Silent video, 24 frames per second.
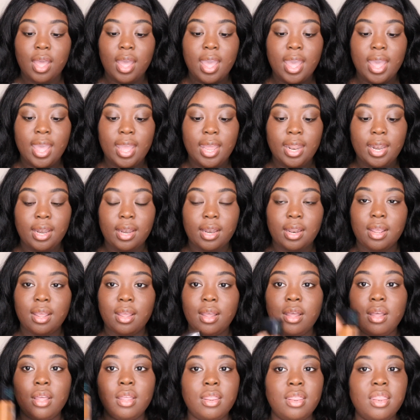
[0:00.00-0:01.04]
and
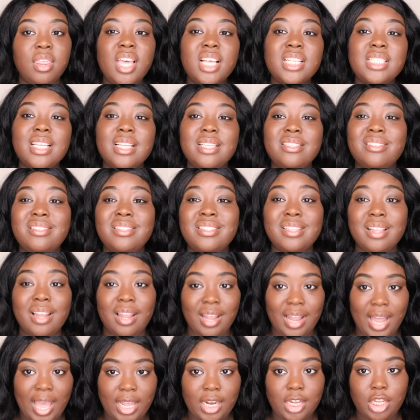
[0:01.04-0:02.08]
this is
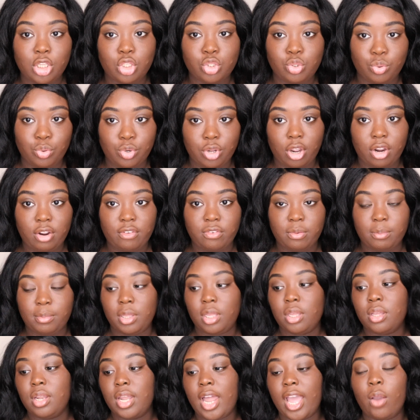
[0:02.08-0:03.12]
slightly too dark for
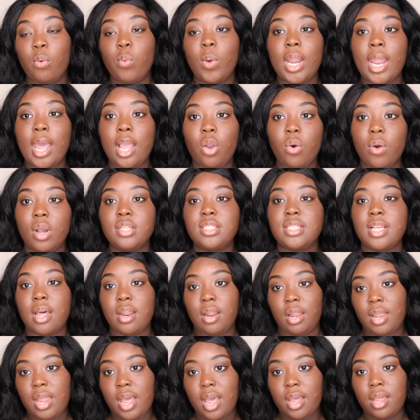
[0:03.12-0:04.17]
me. Like when I go outside
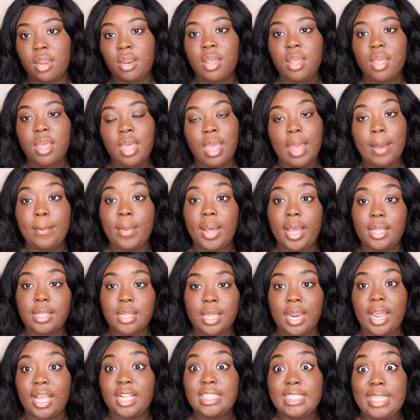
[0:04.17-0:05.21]
a lot and
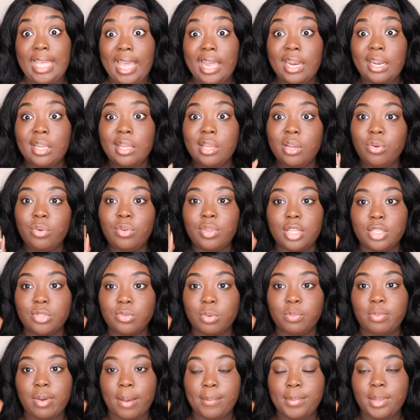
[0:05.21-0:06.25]
I tan a little, this
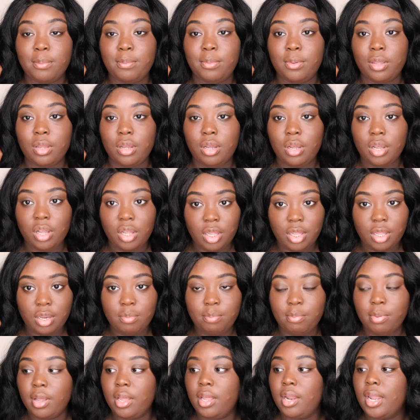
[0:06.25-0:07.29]
would probably be
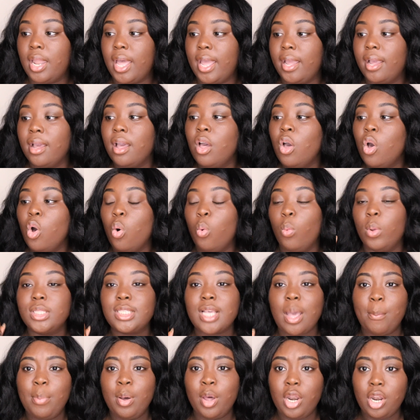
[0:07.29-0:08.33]
good, but like once
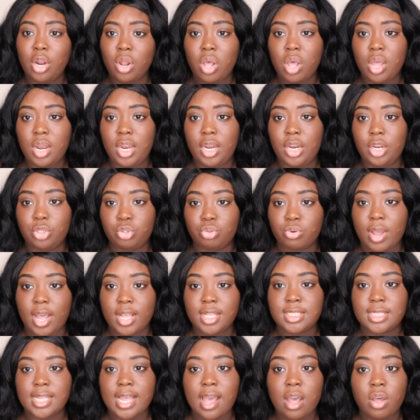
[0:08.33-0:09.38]
I put it on and it
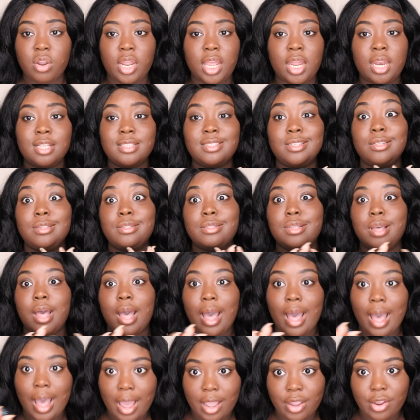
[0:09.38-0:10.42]
dries down, it is
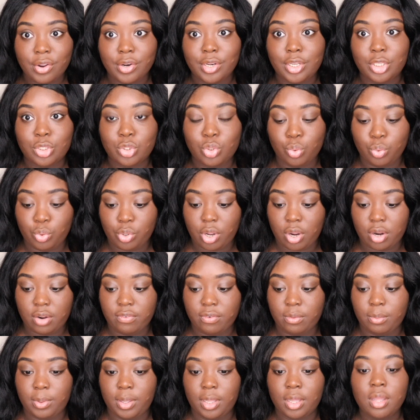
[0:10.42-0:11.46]
entirely too dark
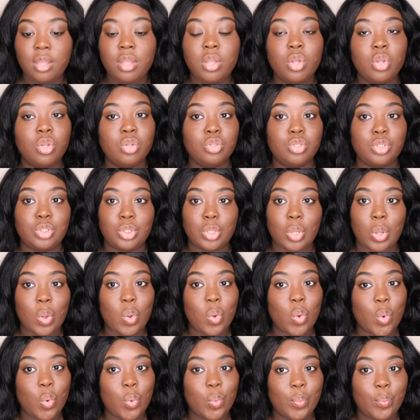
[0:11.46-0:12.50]
for me.
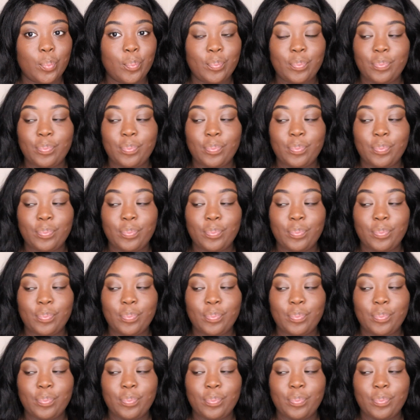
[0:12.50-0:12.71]
So